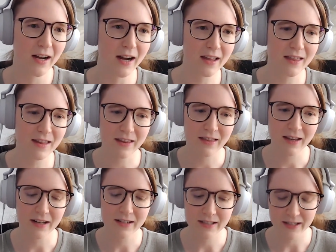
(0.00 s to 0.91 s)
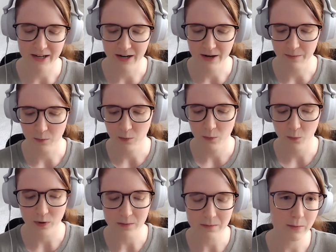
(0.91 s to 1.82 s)
I think that
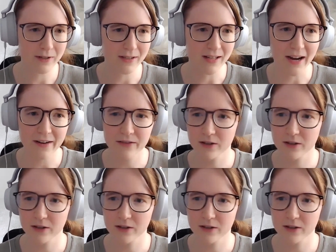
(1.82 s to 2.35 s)
when people's lives are